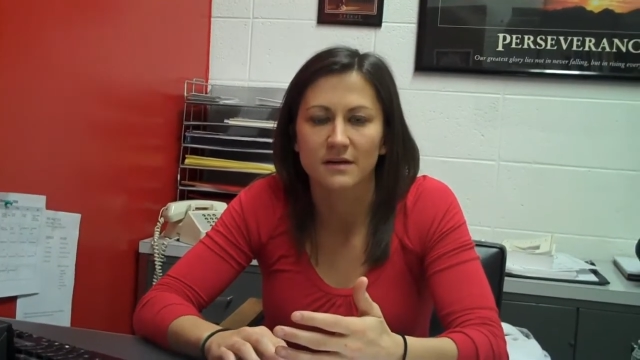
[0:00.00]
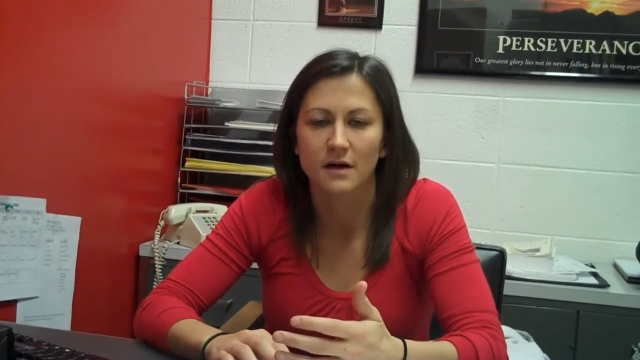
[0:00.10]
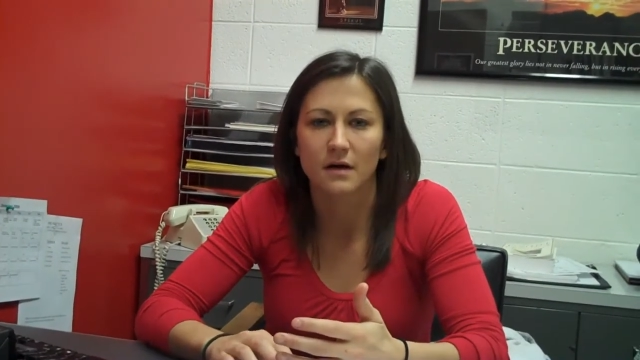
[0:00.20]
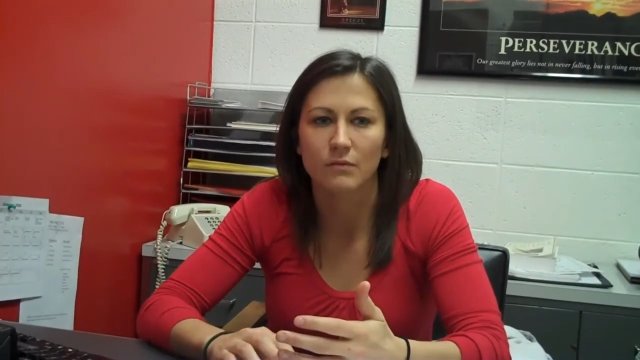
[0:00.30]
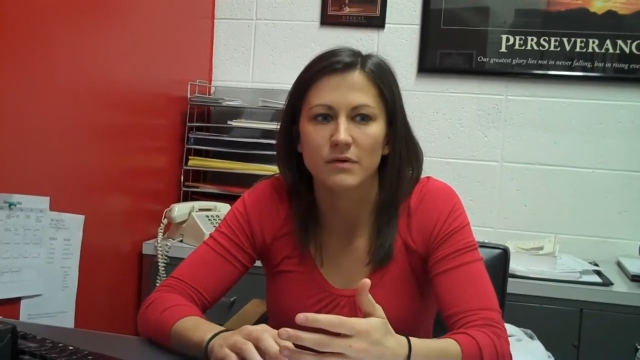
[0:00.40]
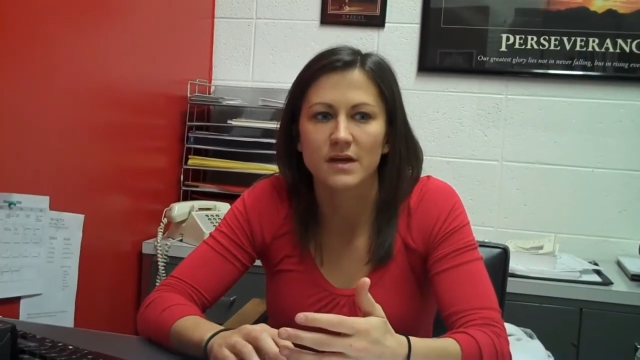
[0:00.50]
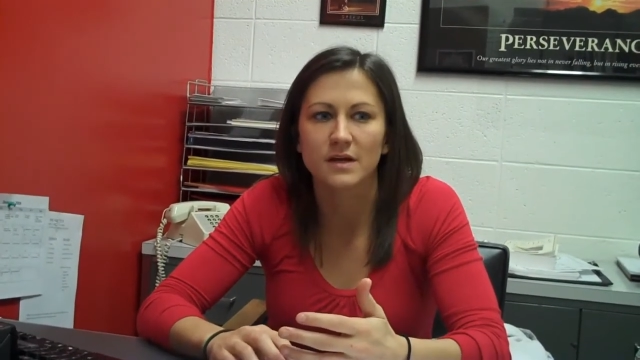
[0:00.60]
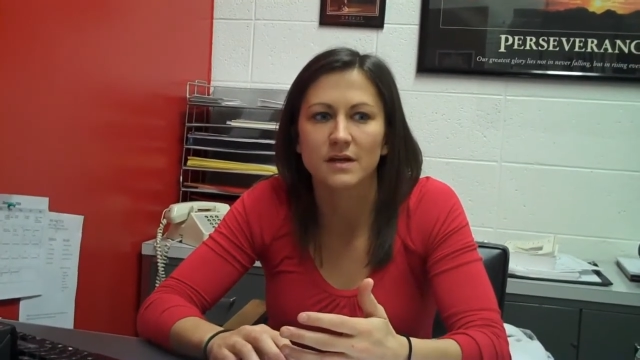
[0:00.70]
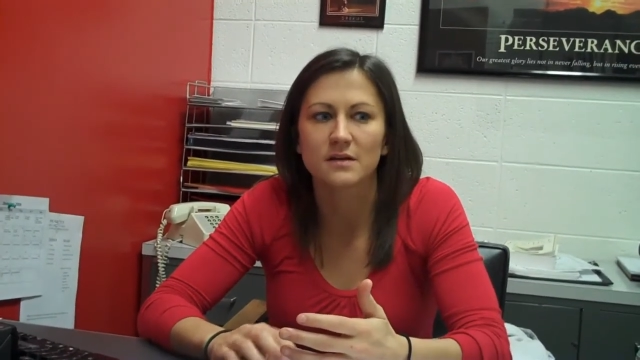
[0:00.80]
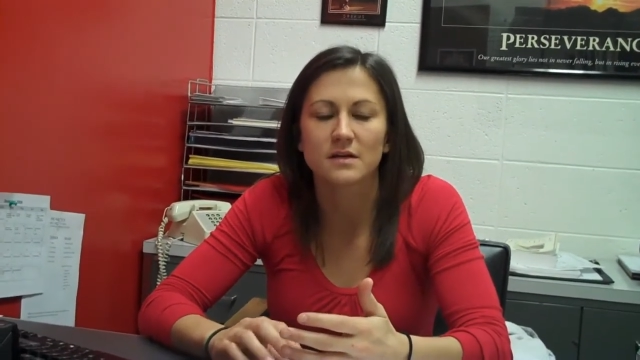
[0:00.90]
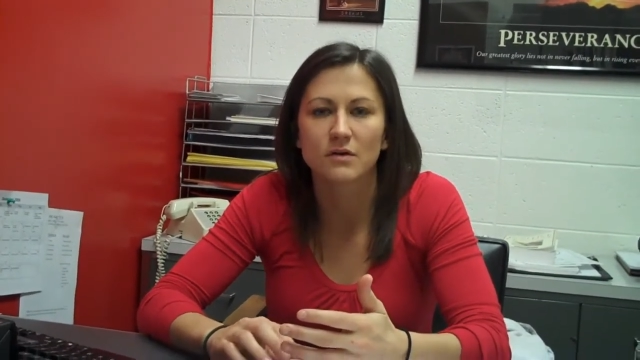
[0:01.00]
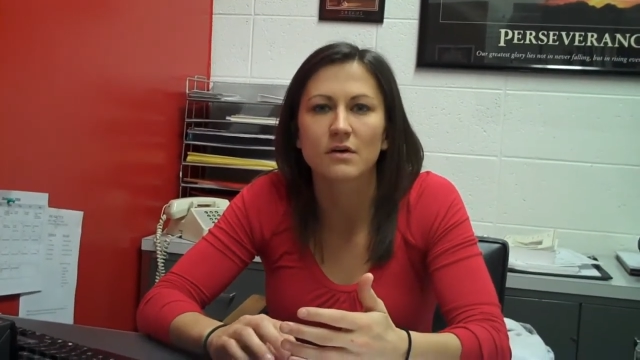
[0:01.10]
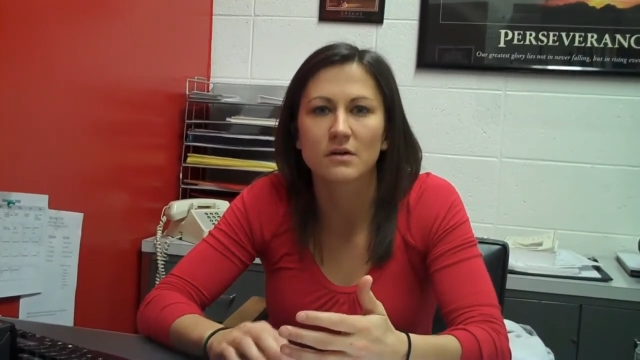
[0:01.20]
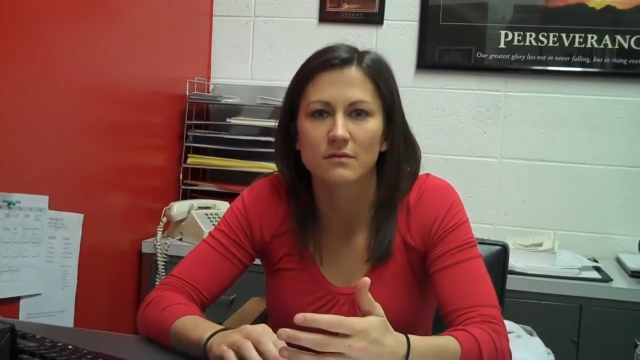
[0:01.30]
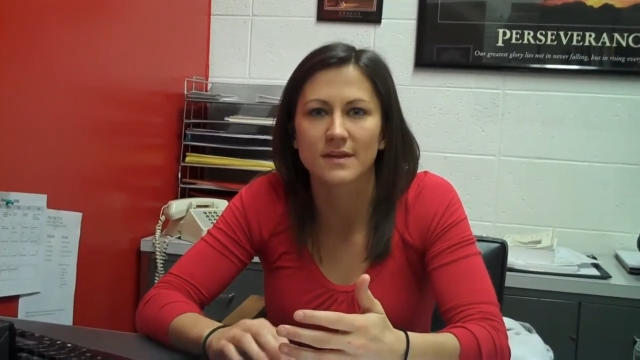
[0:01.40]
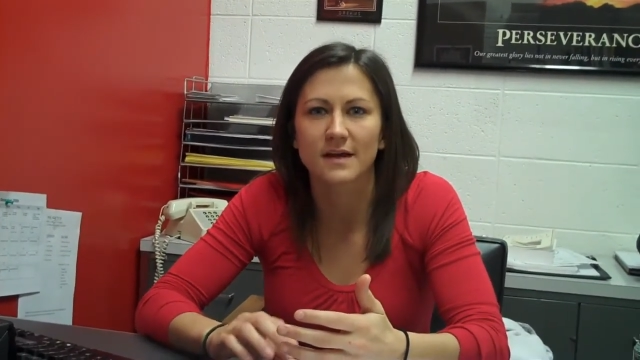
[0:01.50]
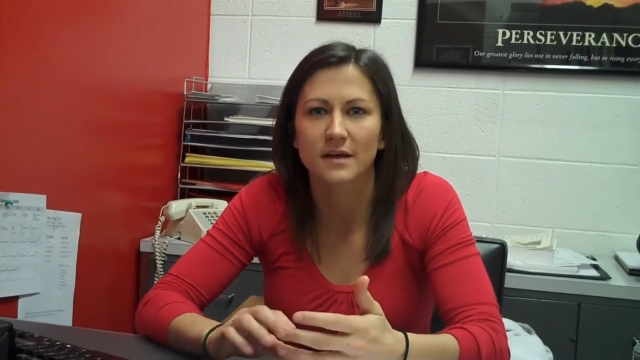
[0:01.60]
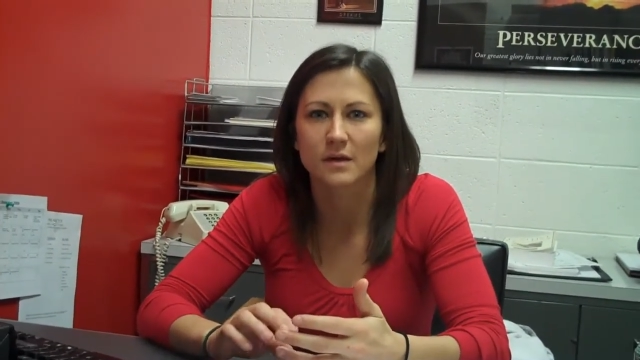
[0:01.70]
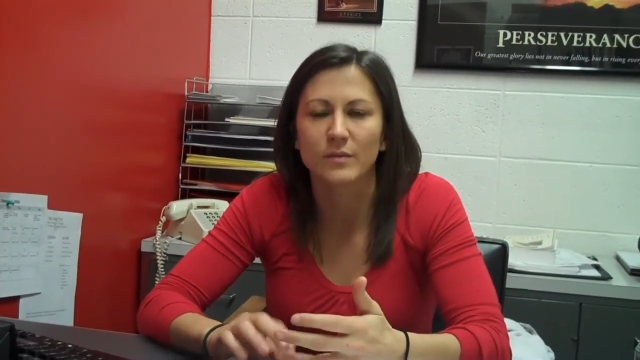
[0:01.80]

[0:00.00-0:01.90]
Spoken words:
In order to win that game,